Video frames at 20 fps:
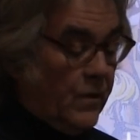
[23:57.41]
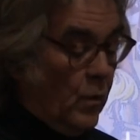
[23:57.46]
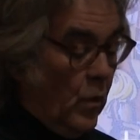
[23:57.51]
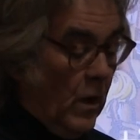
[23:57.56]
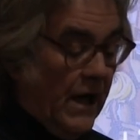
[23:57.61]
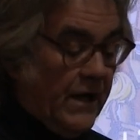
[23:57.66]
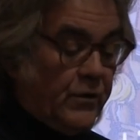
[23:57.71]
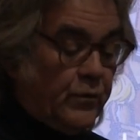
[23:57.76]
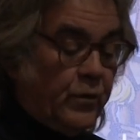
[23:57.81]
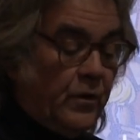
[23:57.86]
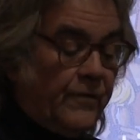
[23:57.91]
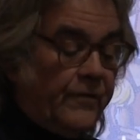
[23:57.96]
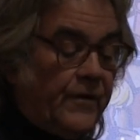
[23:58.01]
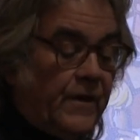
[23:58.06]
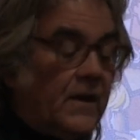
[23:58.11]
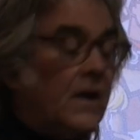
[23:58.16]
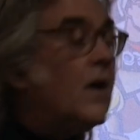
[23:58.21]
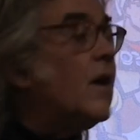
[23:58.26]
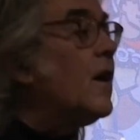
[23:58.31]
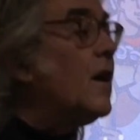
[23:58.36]
The whites will
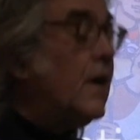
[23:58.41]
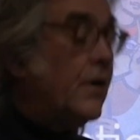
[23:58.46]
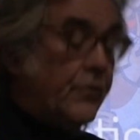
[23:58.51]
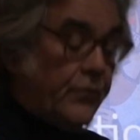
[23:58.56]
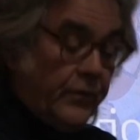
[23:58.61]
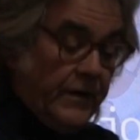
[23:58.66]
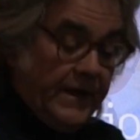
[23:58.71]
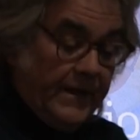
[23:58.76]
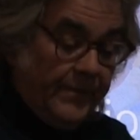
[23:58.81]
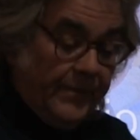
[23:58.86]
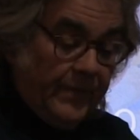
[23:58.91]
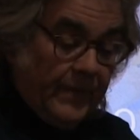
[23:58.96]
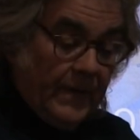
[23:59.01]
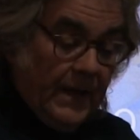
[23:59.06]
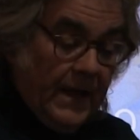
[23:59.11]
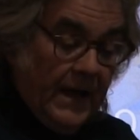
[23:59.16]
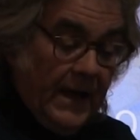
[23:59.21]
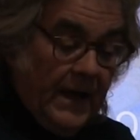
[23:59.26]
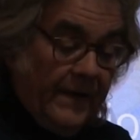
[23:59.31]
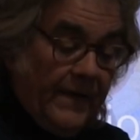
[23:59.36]
fill our country,
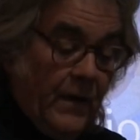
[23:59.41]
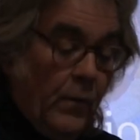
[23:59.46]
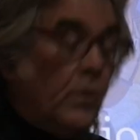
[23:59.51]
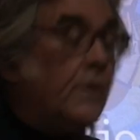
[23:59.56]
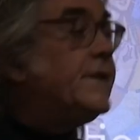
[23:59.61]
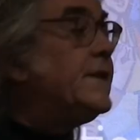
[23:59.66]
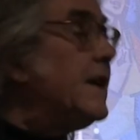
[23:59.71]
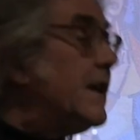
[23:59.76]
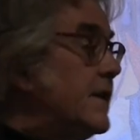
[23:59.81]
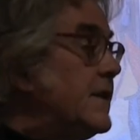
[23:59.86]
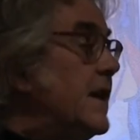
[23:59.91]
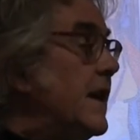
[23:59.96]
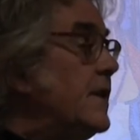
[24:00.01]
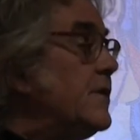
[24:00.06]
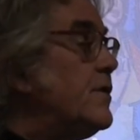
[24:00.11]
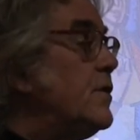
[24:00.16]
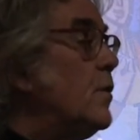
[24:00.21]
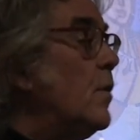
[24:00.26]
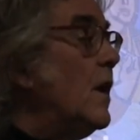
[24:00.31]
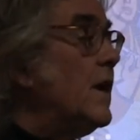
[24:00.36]
and they will
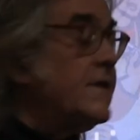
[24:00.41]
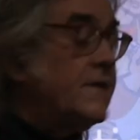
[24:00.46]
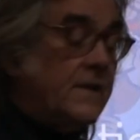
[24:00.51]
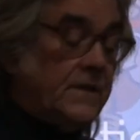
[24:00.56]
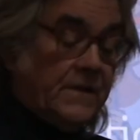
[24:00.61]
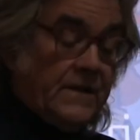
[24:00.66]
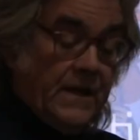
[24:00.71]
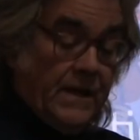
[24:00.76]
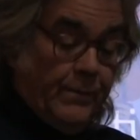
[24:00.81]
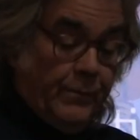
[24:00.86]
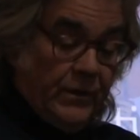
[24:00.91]
dictate to us as they